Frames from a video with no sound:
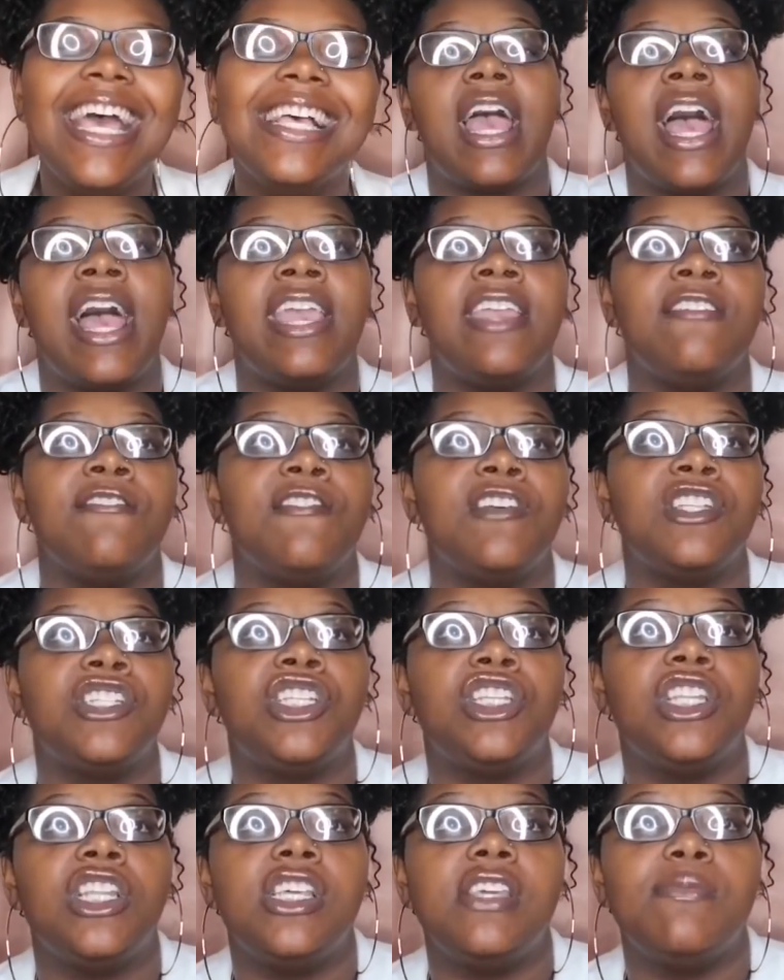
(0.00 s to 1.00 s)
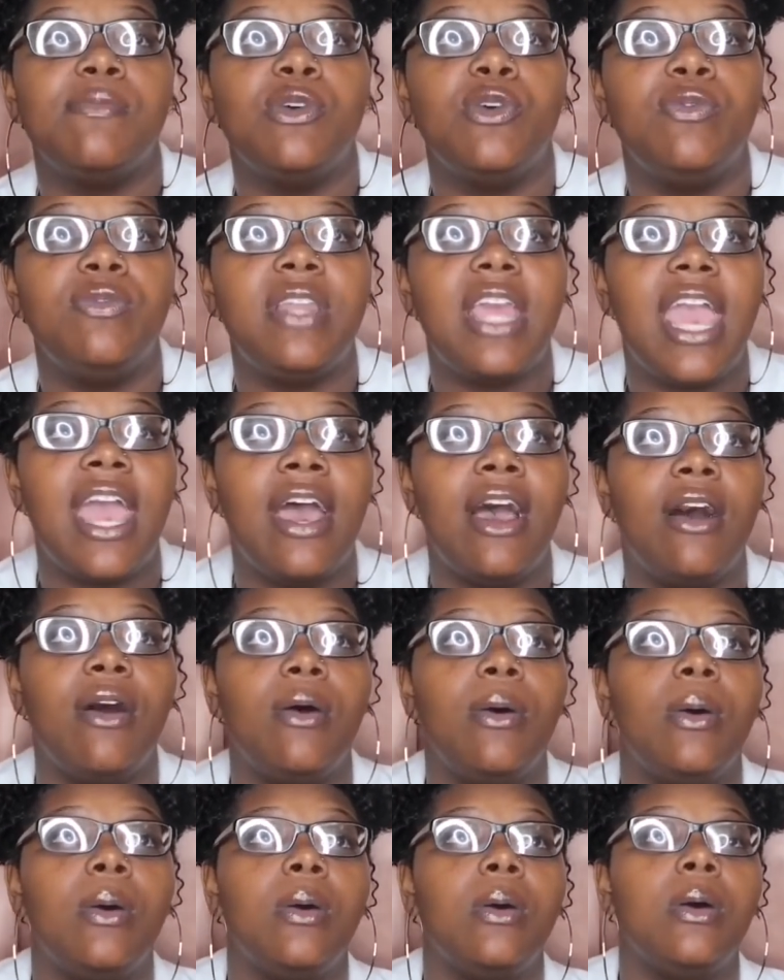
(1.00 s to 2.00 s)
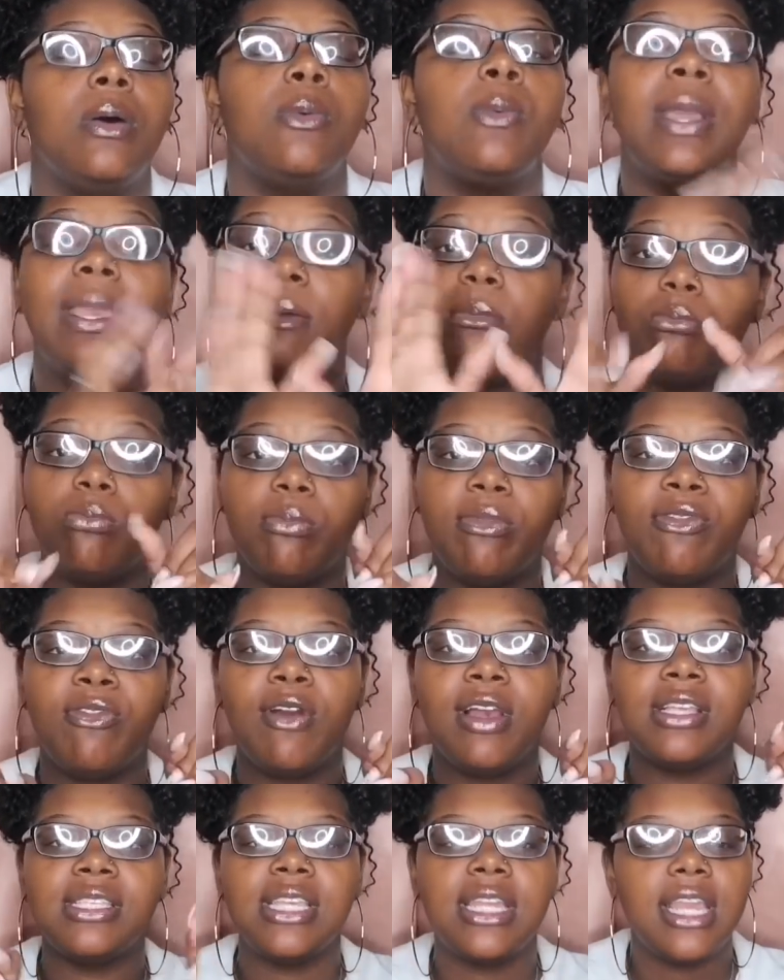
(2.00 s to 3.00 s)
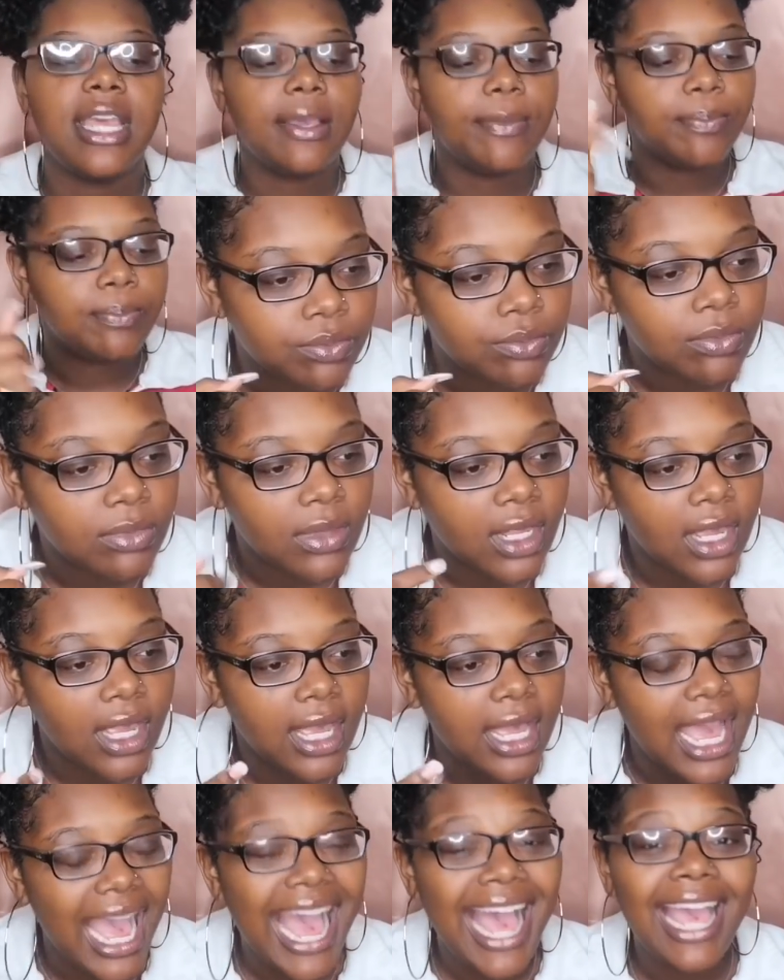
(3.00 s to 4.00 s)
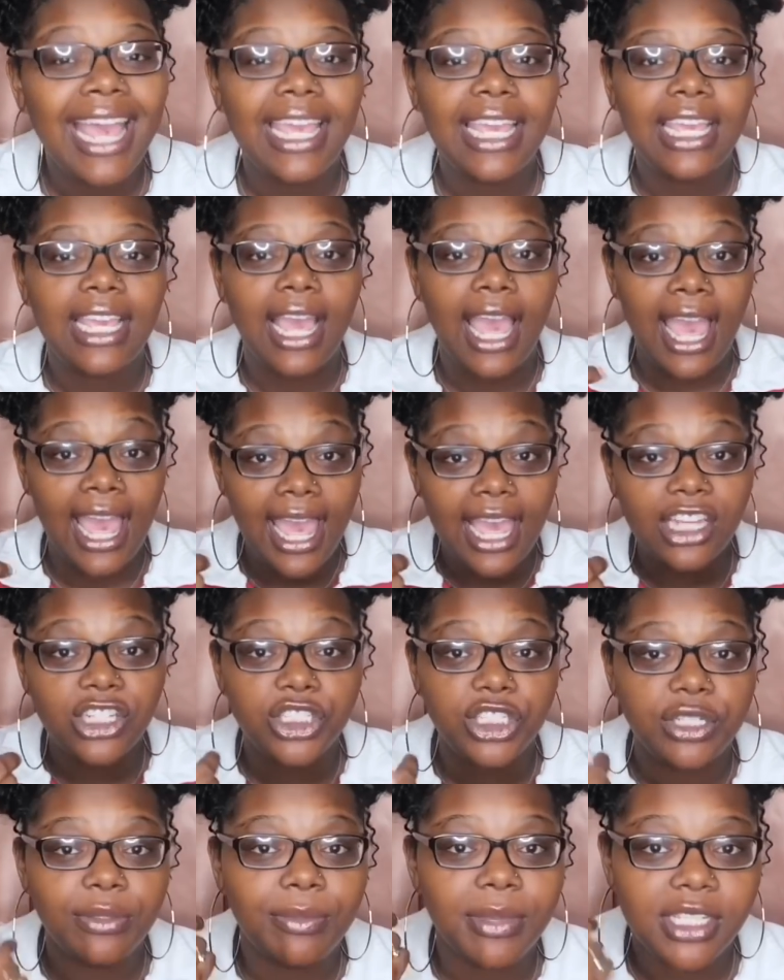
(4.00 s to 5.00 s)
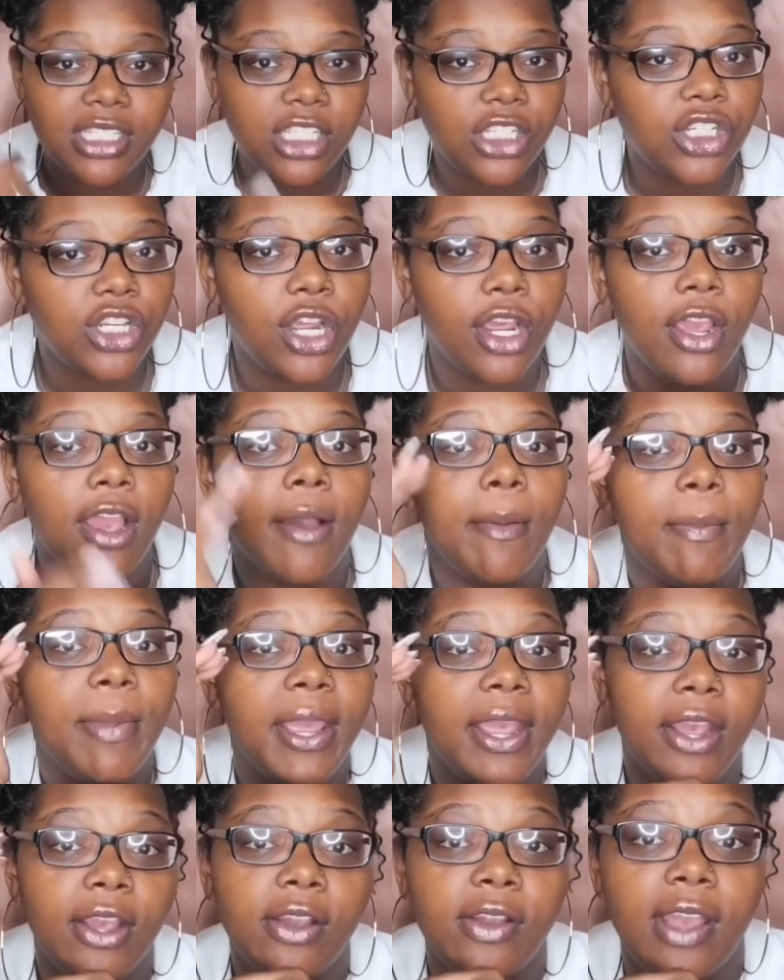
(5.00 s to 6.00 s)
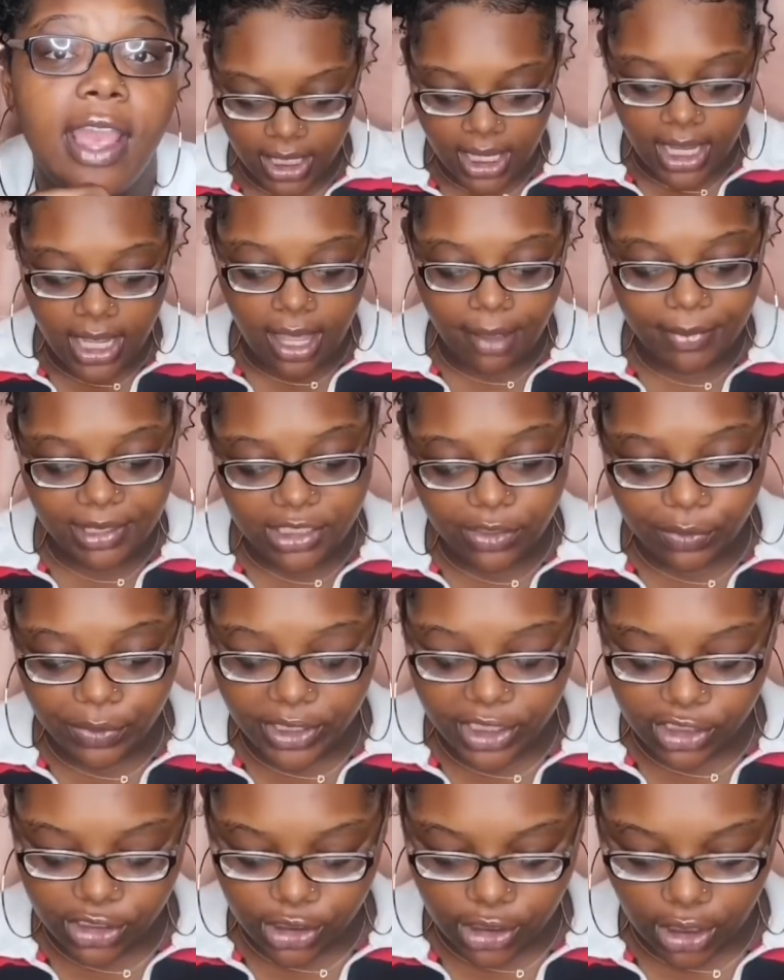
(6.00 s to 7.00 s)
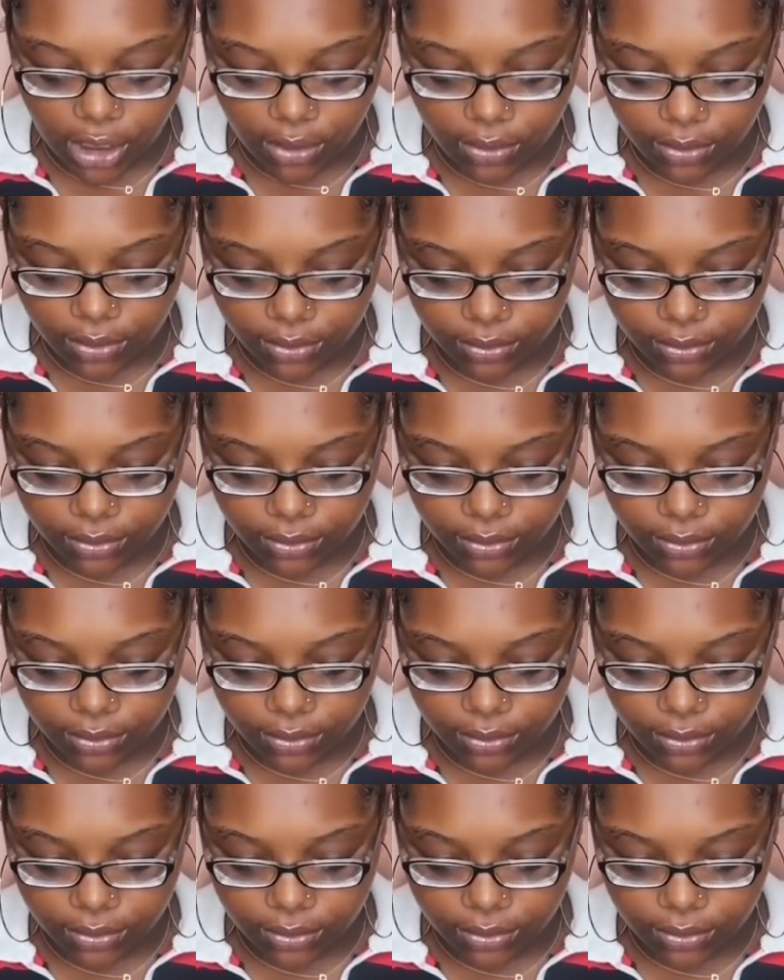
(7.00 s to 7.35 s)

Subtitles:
I eventually moved out. Wait, before I say that, I actually messaged her a paragraph. I'm about to read it to y'all.